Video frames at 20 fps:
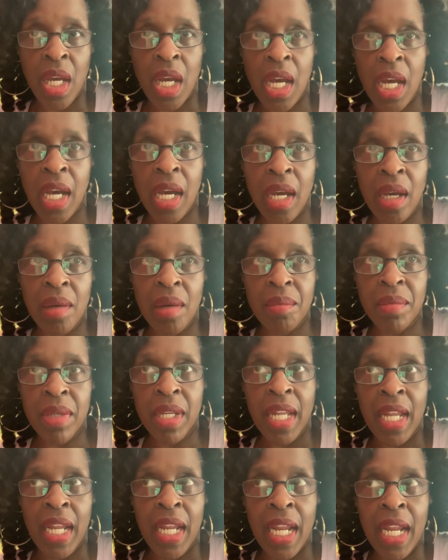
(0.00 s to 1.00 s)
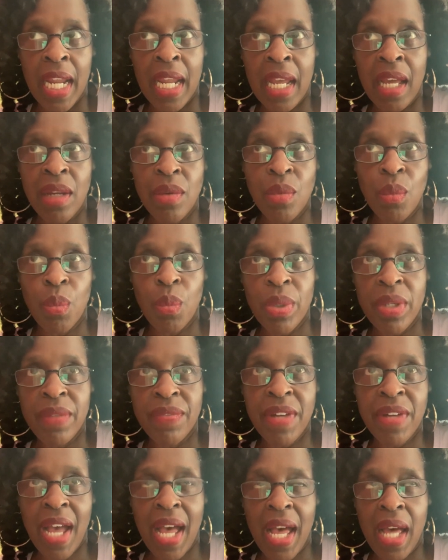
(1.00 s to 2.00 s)
and
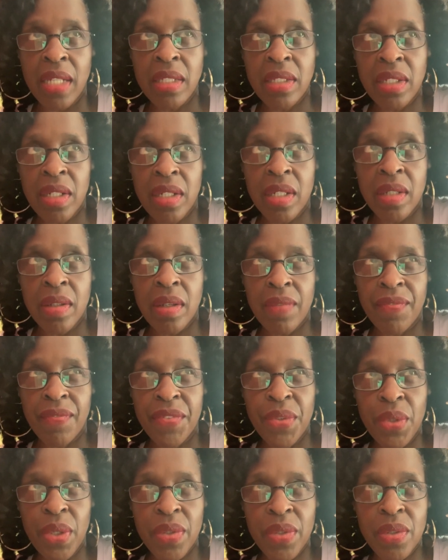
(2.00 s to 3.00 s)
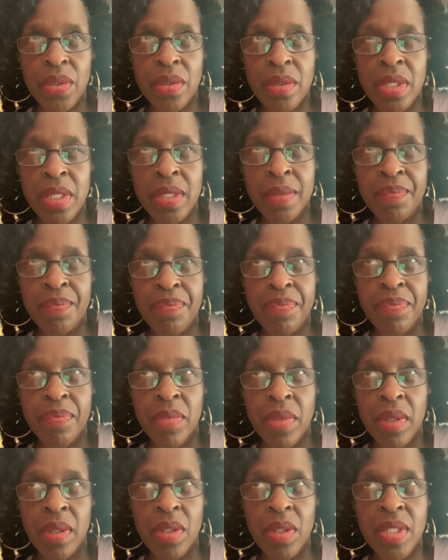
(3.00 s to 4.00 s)
we've got a few other
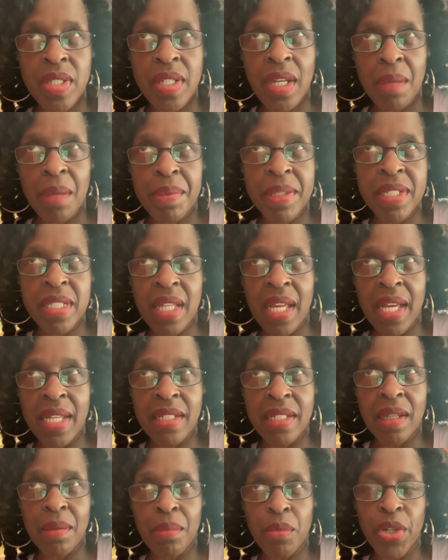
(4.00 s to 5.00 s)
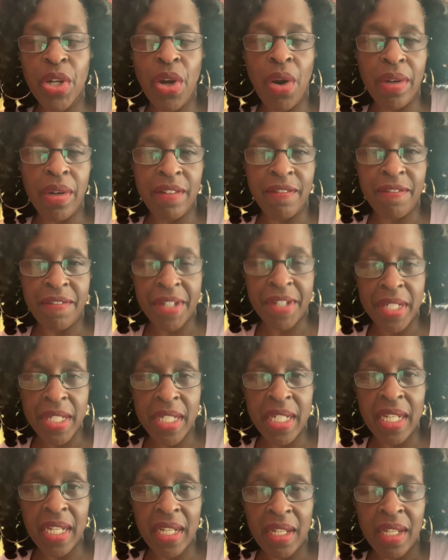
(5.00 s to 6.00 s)
good topics lined up regarding
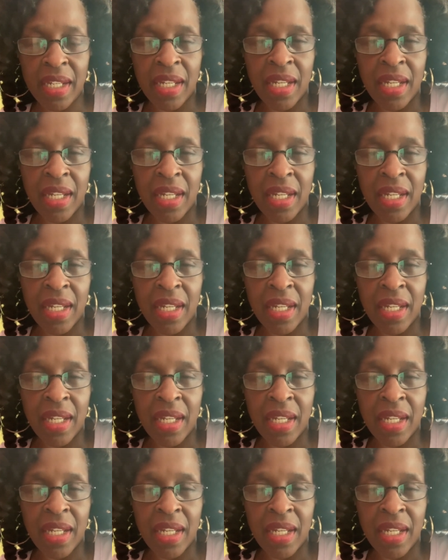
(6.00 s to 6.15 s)
funding.